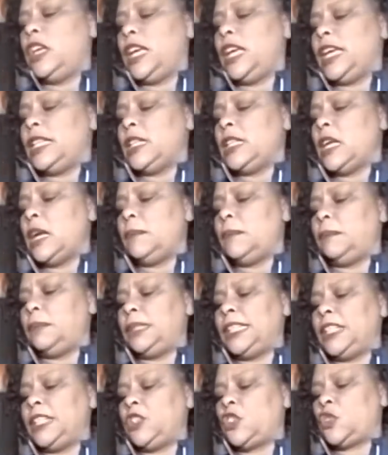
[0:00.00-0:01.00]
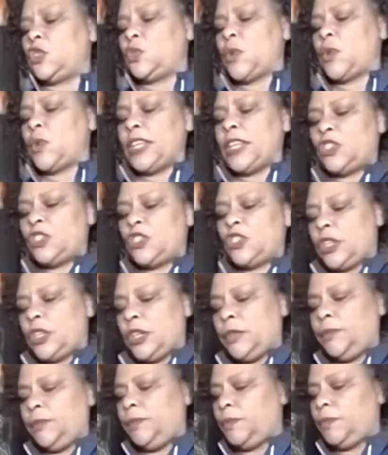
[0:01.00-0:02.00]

and not bleached white sugar.